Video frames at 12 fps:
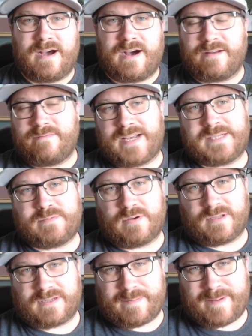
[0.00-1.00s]
On
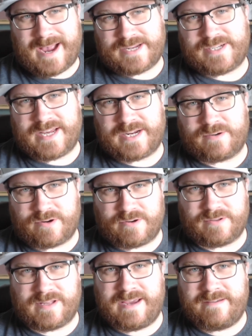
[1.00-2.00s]
Facebook, look up hashtag Grow
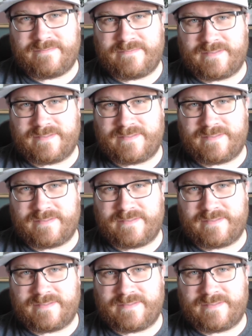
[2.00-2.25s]
Your Life.